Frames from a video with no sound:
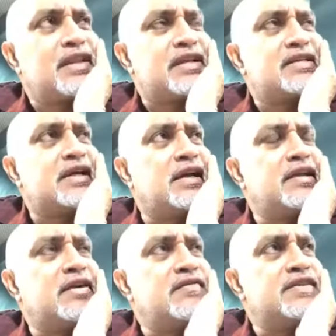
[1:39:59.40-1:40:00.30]
start the
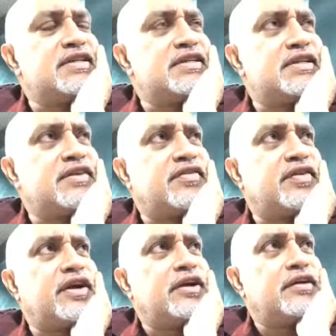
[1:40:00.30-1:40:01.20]
conversation at
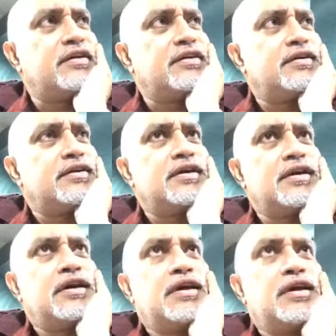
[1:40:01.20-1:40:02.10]
three.
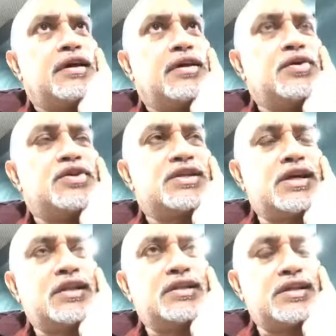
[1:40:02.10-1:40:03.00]
You
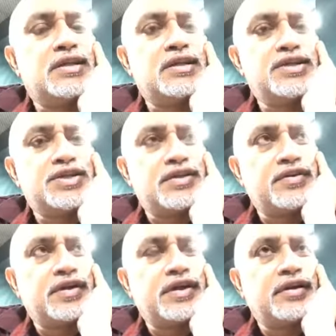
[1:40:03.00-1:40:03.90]
start telling the
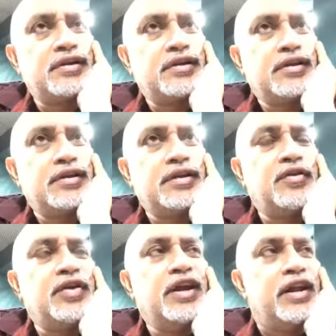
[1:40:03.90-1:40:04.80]
children the
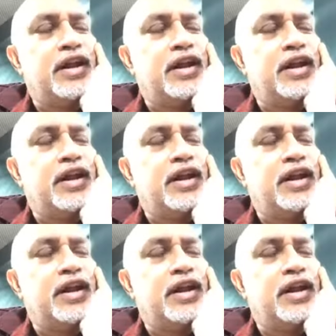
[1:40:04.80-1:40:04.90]
real